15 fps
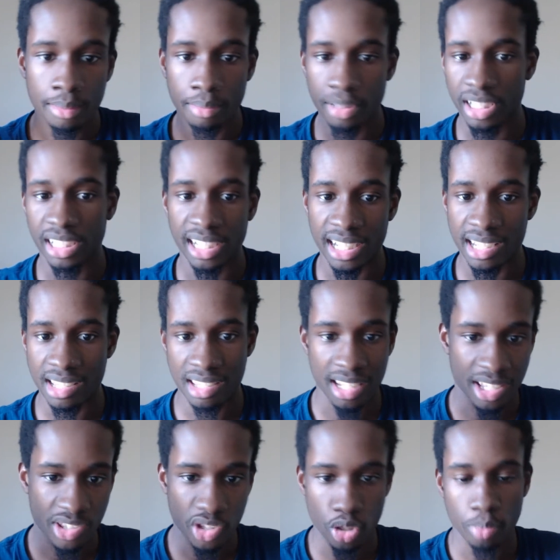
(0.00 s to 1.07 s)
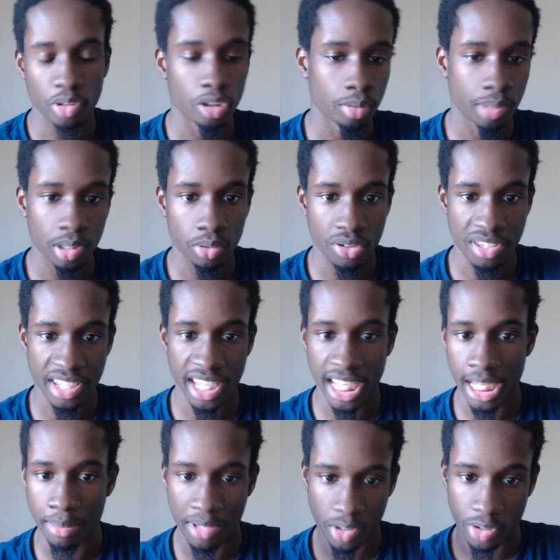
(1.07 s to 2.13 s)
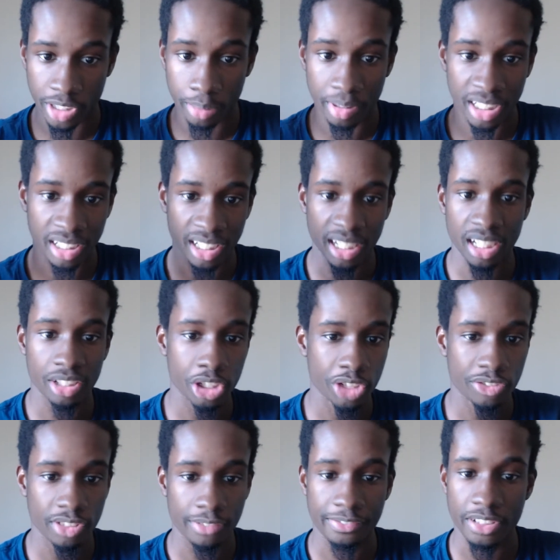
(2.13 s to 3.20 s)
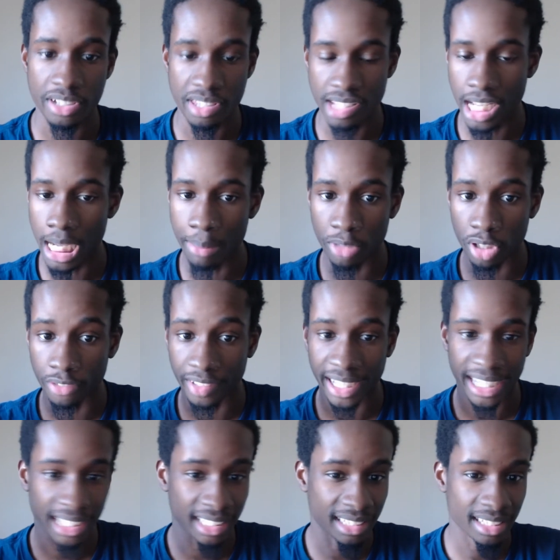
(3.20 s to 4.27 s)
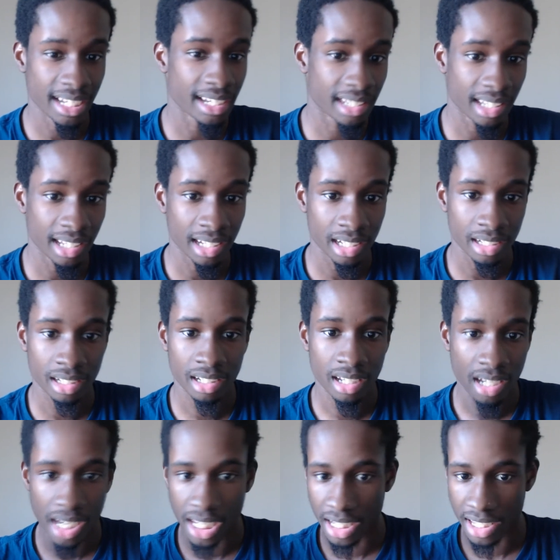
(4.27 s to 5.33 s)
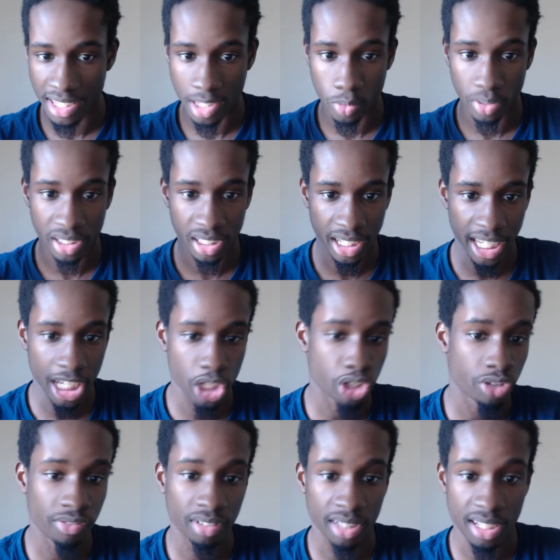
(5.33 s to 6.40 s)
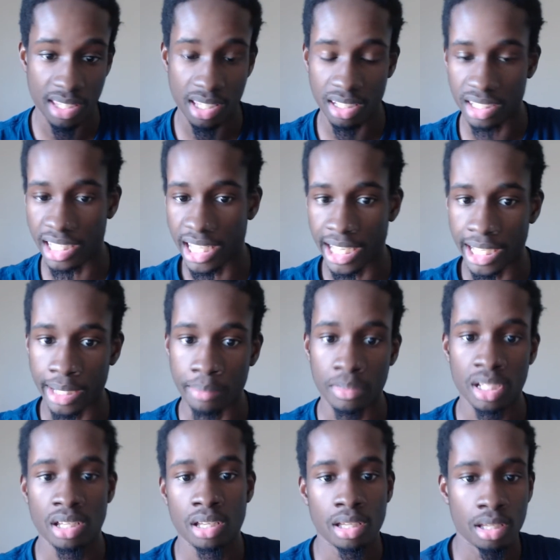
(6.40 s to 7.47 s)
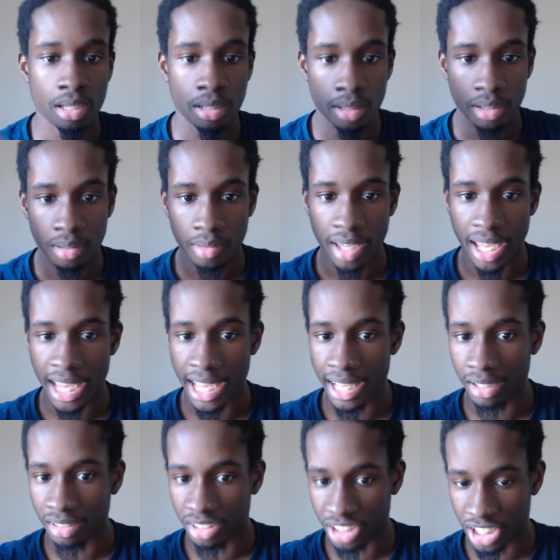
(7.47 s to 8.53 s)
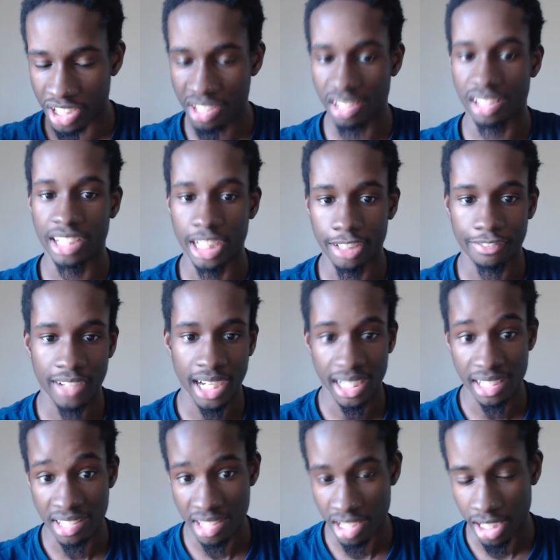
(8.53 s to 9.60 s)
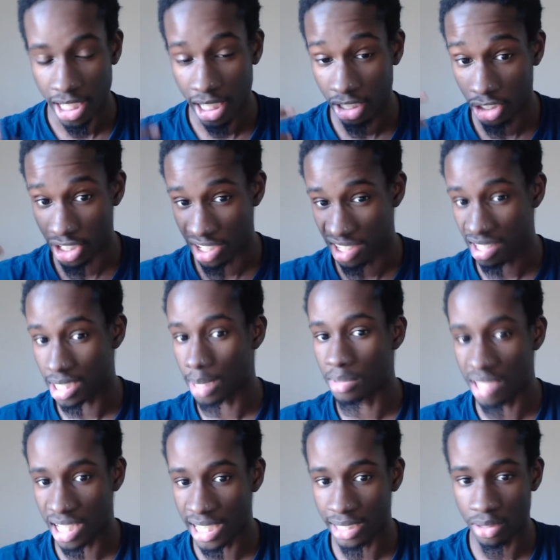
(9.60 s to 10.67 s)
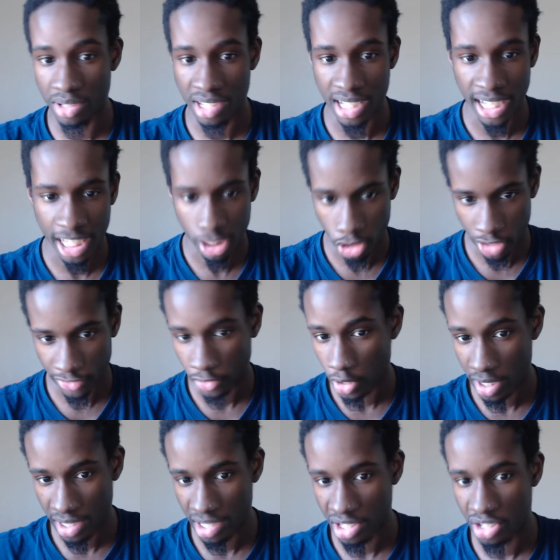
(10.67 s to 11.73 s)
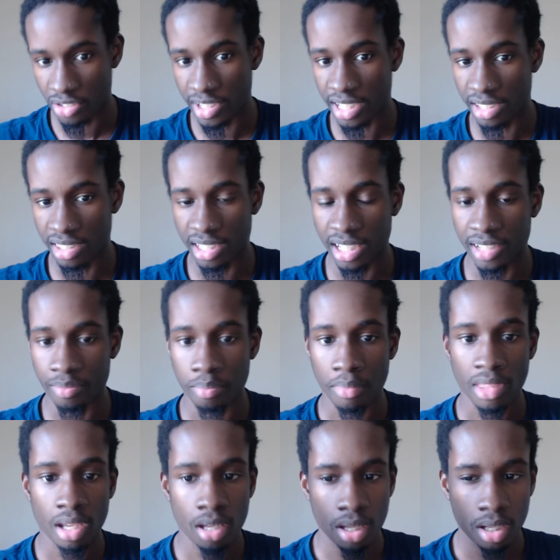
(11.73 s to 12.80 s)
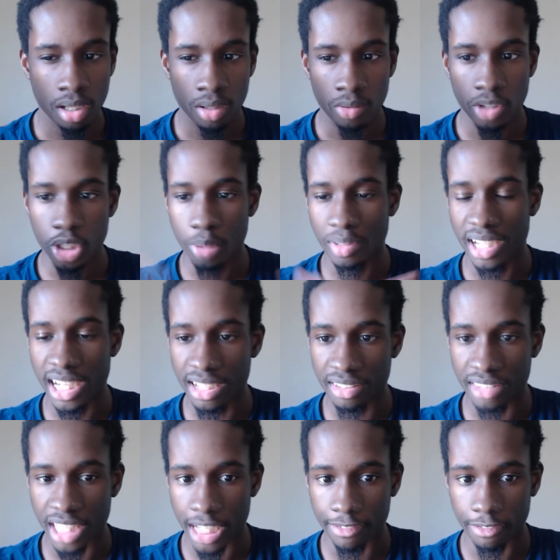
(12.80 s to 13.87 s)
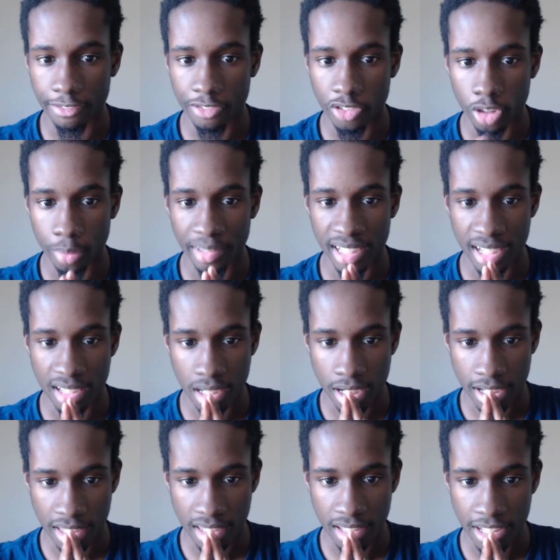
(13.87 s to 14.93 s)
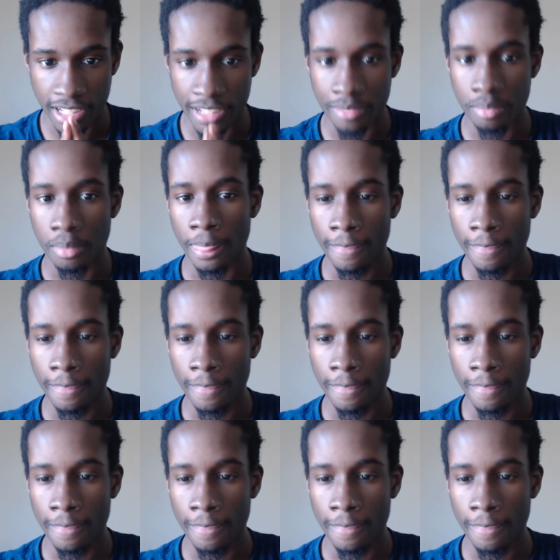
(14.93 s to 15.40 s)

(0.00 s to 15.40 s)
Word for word: But yes, a Super Robot Wars game is going to be in English for the first time in over a decade, and this is with the Asian release of the game. And just to clarify, this is English subtitles, not English voices or anything, which I'm kind of thankful for because honestly,